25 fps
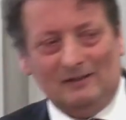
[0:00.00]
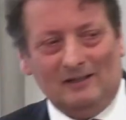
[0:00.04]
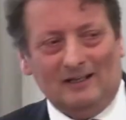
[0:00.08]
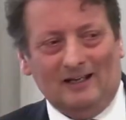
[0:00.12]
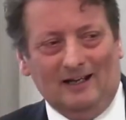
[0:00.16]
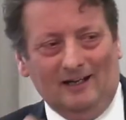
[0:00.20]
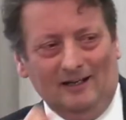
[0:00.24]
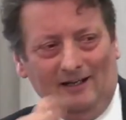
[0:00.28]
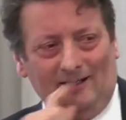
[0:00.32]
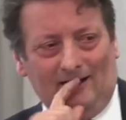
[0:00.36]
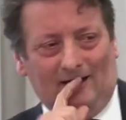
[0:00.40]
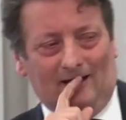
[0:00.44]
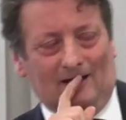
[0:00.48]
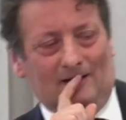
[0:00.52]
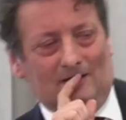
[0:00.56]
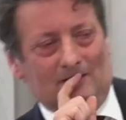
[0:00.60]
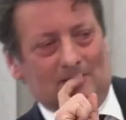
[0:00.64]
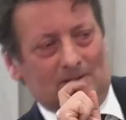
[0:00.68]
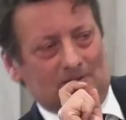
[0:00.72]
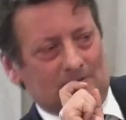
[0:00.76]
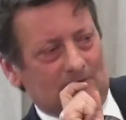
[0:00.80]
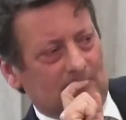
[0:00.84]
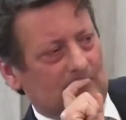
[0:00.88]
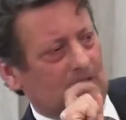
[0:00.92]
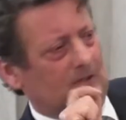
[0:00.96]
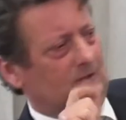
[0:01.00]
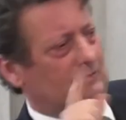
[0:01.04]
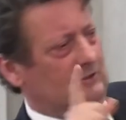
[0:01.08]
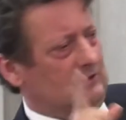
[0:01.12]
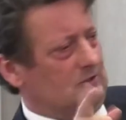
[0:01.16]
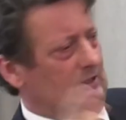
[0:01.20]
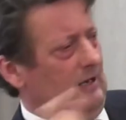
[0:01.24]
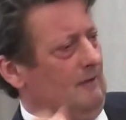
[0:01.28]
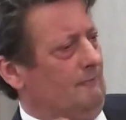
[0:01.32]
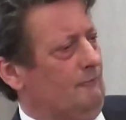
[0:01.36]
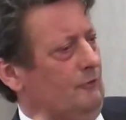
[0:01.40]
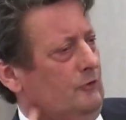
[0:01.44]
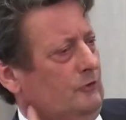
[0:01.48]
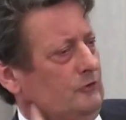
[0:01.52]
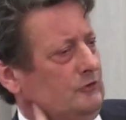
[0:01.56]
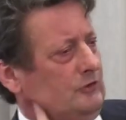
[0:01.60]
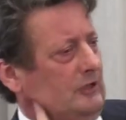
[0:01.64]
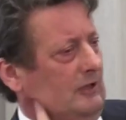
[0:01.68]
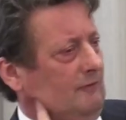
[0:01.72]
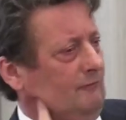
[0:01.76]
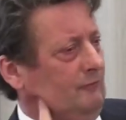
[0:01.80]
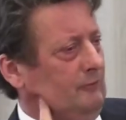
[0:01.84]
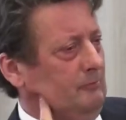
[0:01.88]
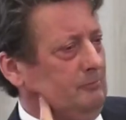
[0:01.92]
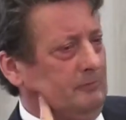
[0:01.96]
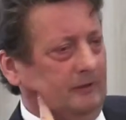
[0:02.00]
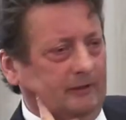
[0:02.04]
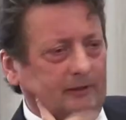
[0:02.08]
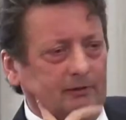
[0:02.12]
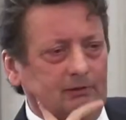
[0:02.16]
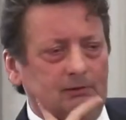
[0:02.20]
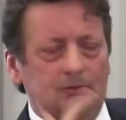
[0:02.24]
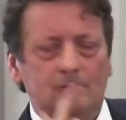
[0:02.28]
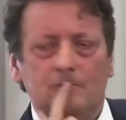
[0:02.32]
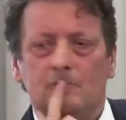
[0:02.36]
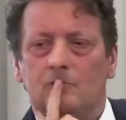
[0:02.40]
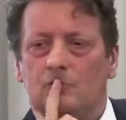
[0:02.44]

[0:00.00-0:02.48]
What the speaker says: Does that verse sound familiar?